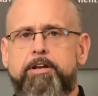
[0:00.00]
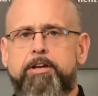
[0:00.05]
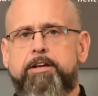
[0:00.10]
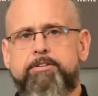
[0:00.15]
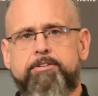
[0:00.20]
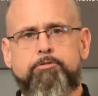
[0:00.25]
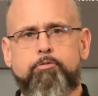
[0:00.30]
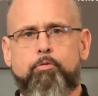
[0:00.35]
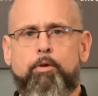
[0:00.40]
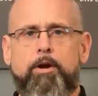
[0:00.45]
because
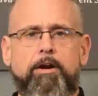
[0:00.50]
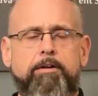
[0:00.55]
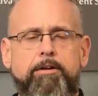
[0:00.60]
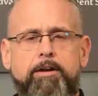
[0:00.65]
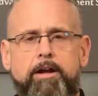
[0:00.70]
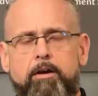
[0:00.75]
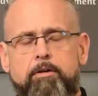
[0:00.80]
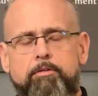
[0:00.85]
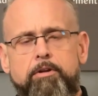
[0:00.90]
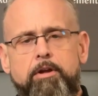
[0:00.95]
it's wearing
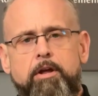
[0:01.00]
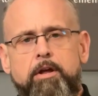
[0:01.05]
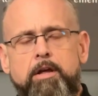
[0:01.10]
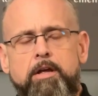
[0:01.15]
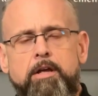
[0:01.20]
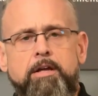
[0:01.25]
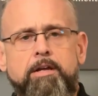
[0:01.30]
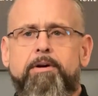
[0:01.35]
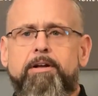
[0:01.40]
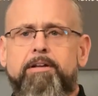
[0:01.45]
out.
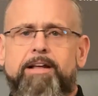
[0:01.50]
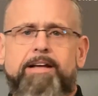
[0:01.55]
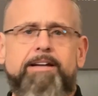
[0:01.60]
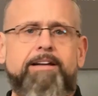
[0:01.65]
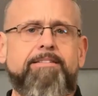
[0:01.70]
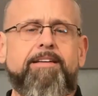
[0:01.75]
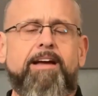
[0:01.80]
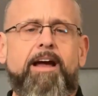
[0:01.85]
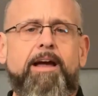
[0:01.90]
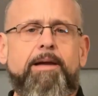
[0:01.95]
A lot of
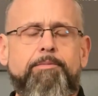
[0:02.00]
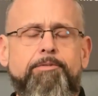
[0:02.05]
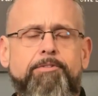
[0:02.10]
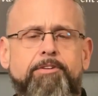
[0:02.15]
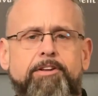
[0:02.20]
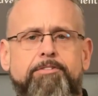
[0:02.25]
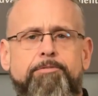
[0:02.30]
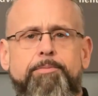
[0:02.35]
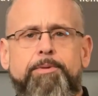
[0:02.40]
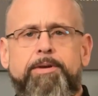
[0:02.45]
times
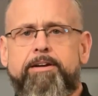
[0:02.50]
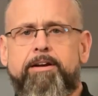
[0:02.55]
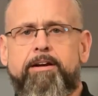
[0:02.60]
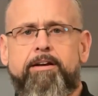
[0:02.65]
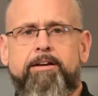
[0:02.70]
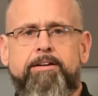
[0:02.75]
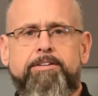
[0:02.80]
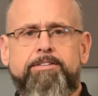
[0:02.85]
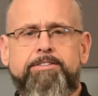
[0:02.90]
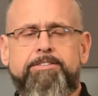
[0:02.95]
it's
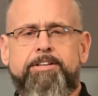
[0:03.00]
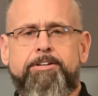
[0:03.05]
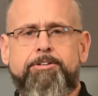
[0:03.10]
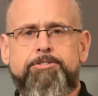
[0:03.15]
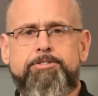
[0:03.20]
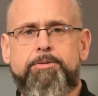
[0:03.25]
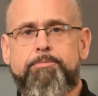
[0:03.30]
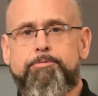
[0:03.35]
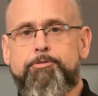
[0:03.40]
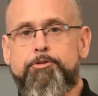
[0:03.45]
because there's
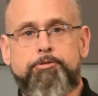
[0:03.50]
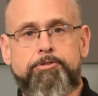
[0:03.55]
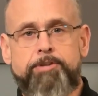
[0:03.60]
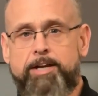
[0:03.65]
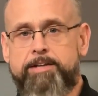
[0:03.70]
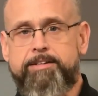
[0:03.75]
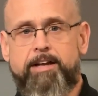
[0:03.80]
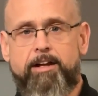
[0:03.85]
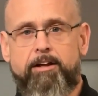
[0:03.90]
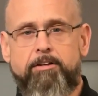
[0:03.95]
some new
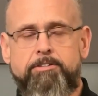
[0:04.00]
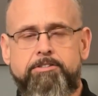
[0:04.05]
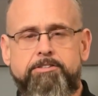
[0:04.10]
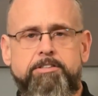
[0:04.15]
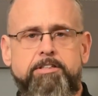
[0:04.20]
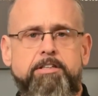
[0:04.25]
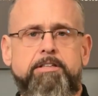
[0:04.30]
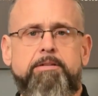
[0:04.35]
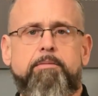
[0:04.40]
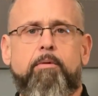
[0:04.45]
technology
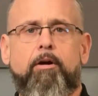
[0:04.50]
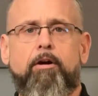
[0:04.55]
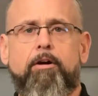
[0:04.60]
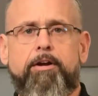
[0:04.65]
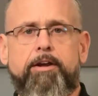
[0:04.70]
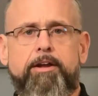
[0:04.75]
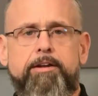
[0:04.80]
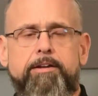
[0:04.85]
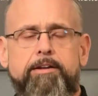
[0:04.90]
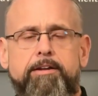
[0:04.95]
in the
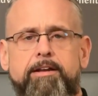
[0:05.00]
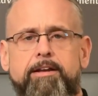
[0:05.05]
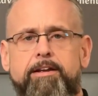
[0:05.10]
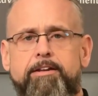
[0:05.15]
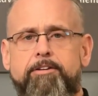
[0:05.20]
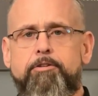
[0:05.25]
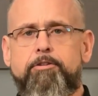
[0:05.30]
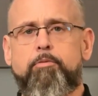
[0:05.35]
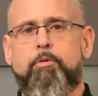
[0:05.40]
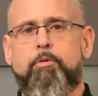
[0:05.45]
market
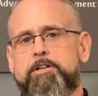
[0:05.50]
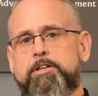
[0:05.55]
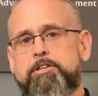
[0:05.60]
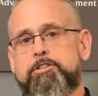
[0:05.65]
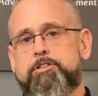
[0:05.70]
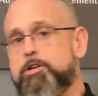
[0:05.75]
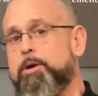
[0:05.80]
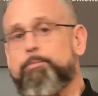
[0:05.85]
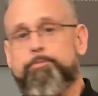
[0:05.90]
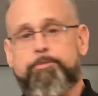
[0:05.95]
and you to
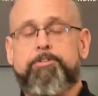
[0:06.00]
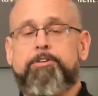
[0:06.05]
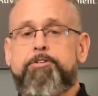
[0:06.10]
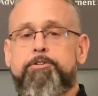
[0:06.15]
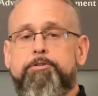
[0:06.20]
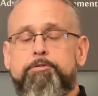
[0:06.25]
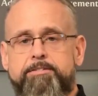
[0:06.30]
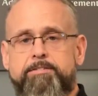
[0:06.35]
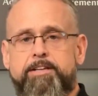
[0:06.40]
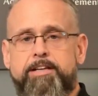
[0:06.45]
jump to
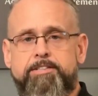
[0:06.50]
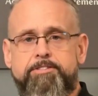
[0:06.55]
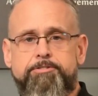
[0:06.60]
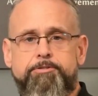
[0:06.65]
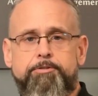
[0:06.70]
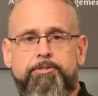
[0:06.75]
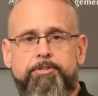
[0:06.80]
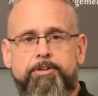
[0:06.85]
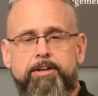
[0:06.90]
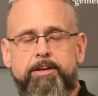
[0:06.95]
the next
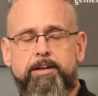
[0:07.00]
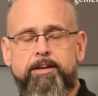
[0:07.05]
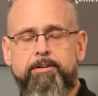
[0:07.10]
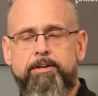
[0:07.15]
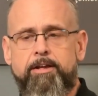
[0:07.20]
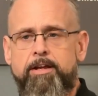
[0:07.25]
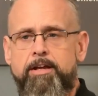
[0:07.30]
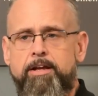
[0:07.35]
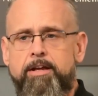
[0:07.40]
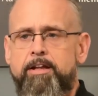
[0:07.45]
new thing.
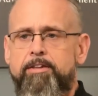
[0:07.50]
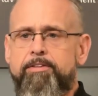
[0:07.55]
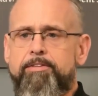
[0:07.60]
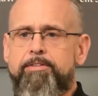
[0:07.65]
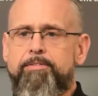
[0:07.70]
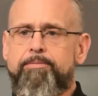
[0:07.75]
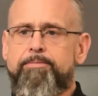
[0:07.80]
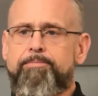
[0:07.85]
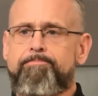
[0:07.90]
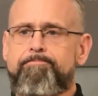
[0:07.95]

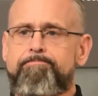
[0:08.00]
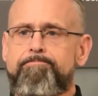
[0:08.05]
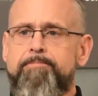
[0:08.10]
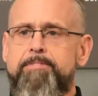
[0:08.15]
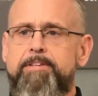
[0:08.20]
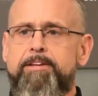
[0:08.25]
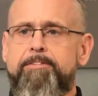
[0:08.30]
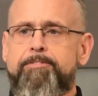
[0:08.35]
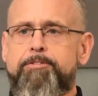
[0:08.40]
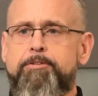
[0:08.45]

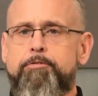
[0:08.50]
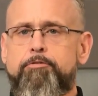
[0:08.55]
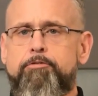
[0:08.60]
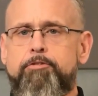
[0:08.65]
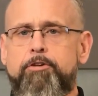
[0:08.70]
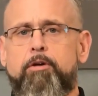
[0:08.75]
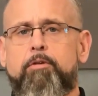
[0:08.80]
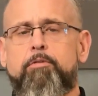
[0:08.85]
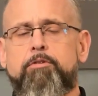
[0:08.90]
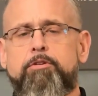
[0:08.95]
If you
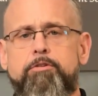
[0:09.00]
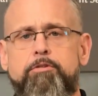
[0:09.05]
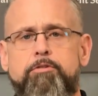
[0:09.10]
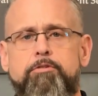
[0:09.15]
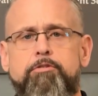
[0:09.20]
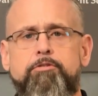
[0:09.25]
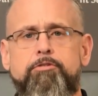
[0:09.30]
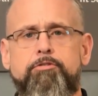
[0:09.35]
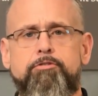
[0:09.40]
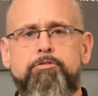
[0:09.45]
don't
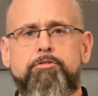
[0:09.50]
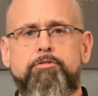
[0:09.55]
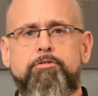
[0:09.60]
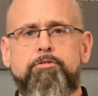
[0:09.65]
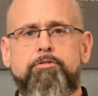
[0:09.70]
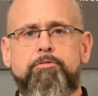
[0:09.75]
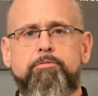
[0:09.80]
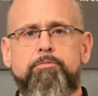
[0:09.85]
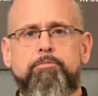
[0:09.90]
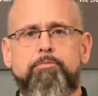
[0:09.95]
use
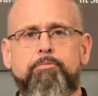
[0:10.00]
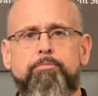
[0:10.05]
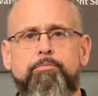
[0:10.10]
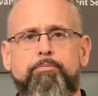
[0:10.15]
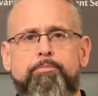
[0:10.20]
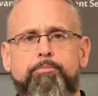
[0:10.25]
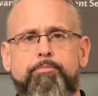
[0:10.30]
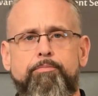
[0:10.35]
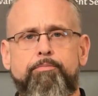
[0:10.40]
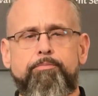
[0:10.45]

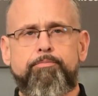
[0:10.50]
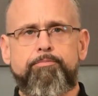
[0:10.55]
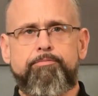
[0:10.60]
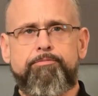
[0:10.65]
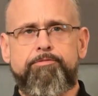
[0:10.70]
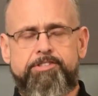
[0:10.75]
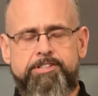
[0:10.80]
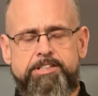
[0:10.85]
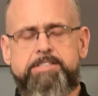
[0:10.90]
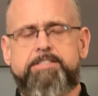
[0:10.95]

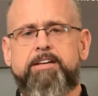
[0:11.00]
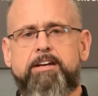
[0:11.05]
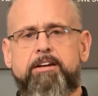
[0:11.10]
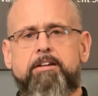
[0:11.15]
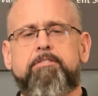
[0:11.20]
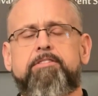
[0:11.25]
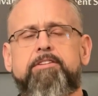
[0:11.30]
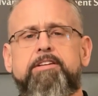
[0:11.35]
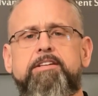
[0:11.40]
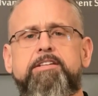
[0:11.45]

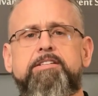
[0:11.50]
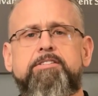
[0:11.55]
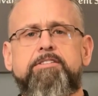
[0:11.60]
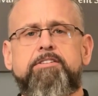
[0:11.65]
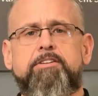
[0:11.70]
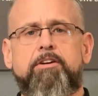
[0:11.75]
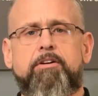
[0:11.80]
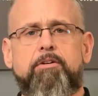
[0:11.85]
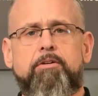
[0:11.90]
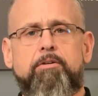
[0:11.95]
detailed
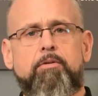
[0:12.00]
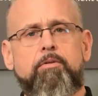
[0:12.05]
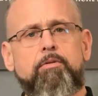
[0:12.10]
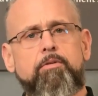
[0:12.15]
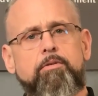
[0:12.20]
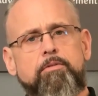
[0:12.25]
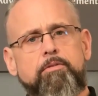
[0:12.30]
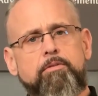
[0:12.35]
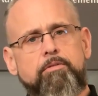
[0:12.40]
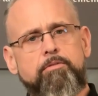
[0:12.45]
TCO,
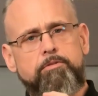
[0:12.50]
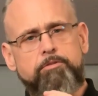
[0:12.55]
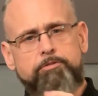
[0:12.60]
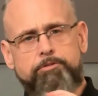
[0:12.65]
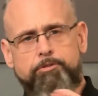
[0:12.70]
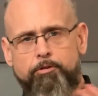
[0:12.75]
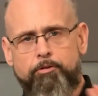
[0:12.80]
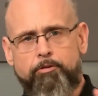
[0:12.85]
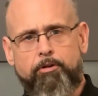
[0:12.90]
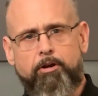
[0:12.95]

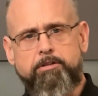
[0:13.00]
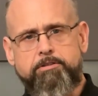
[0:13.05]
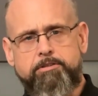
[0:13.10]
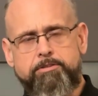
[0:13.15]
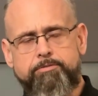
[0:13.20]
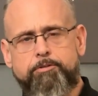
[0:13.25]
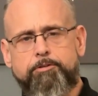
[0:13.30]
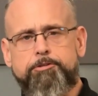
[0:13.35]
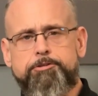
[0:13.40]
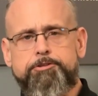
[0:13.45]
total cost
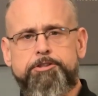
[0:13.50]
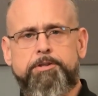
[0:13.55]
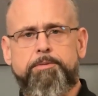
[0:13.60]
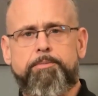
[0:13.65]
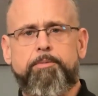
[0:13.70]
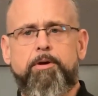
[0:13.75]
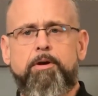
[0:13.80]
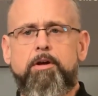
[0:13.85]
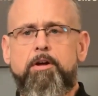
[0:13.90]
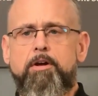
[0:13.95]
of
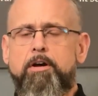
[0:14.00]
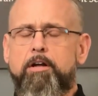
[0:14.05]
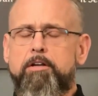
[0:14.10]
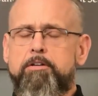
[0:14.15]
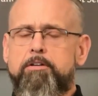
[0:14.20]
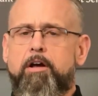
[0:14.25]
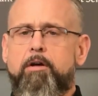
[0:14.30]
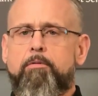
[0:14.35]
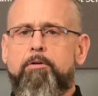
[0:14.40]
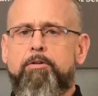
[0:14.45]
ownership,
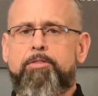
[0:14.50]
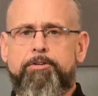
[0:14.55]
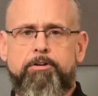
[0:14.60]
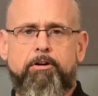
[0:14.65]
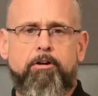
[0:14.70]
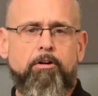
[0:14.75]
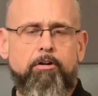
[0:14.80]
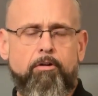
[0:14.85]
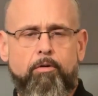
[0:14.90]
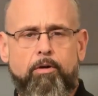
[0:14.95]
along with an
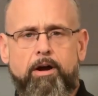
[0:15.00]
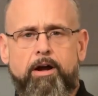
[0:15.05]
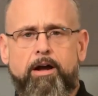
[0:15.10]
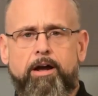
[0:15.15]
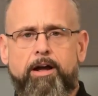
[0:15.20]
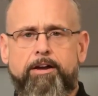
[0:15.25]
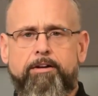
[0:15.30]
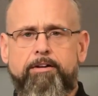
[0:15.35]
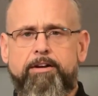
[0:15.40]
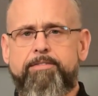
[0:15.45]

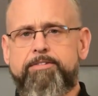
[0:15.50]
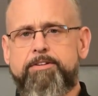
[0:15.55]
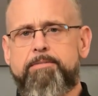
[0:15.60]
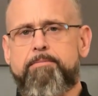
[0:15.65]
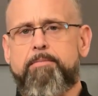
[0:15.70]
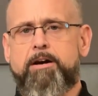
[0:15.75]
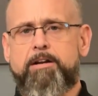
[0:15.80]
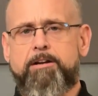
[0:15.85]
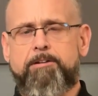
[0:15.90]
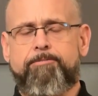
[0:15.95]
ROI or even a
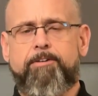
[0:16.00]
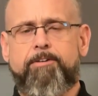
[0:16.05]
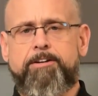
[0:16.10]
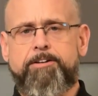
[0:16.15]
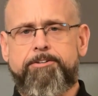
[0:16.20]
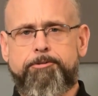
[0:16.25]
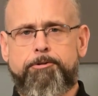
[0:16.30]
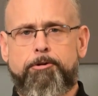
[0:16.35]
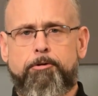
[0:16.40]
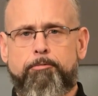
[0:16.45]
modified
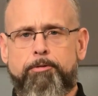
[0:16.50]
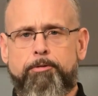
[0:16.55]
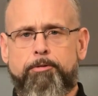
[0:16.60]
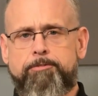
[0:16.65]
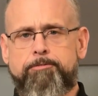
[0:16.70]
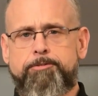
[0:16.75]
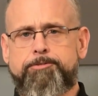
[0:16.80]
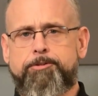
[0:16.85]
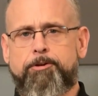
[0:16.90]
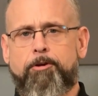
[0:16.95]
internal rate
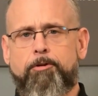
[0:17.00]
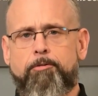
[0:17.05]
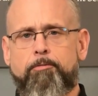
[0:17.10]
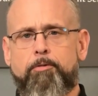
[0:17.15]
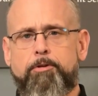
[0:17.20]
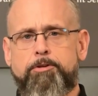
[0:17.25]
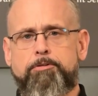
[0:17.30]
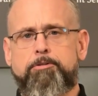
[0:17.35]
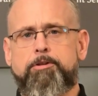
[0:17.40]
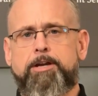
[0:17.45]
of return
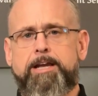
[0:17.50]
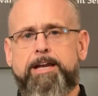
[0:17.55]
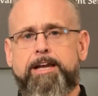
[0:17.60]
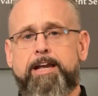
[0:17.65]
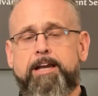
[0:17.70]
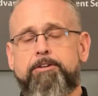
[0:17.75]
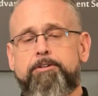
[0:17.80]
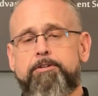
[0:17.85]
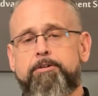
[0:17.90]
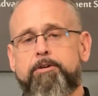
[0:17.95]
when looking
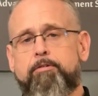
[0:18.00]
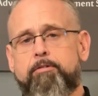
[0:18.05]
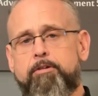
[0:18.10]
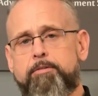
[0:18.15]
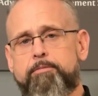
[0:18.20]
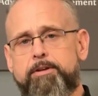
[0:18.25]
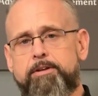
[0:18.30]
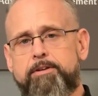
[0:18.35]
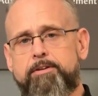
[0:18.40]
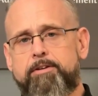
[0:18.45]
at new
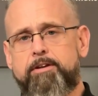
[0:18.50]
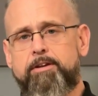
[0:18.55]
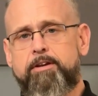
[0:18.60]
equipment,